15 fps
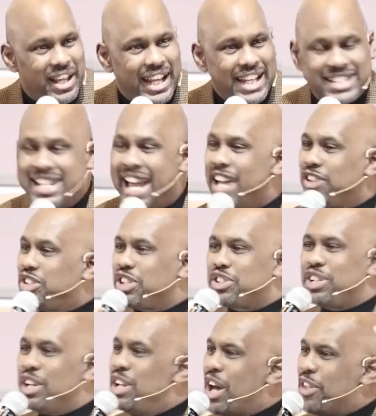It's not
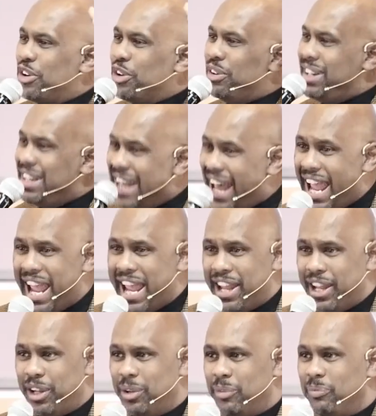just another
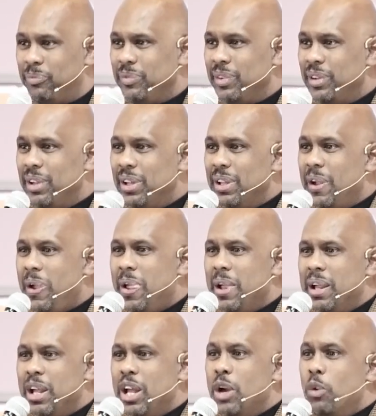name.
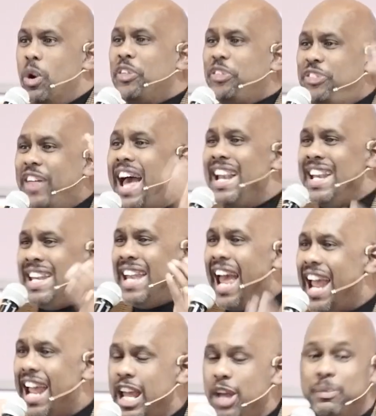With that
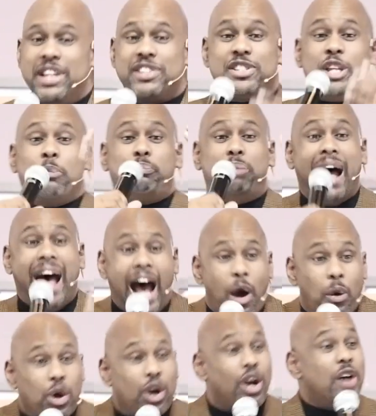name is the
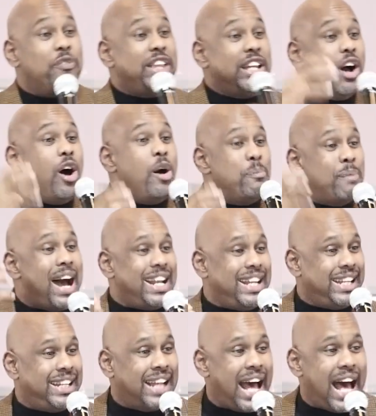power of the
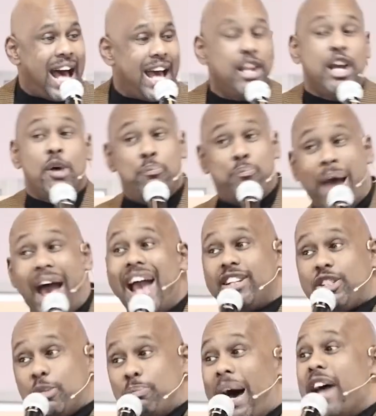Almighty God,
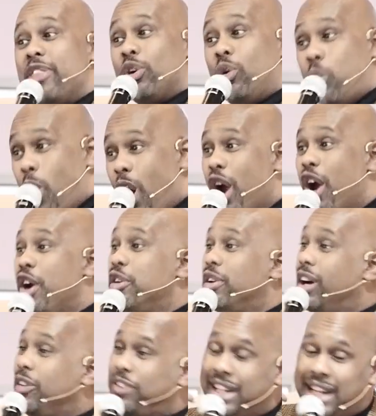backed by the Word
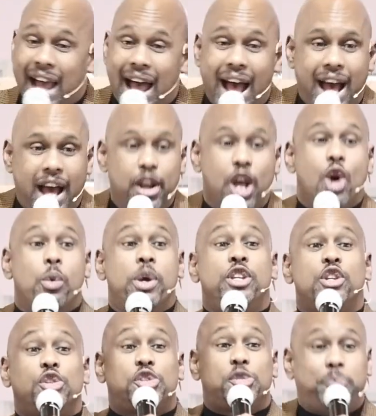of God. When
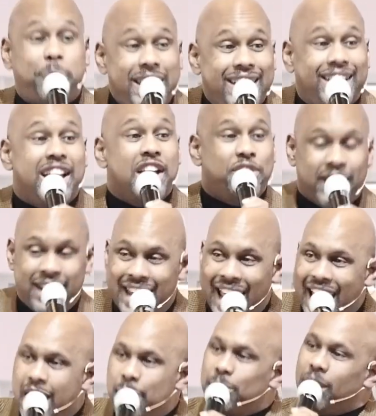you speak the
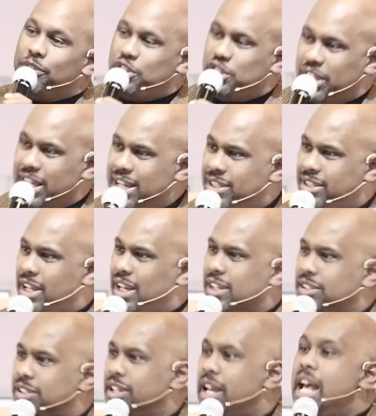name of
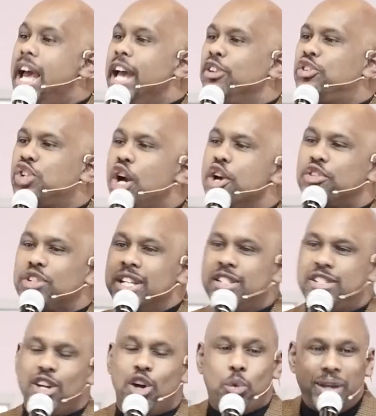Jesus, and church,
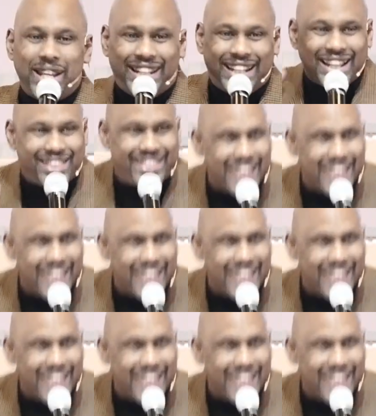until we get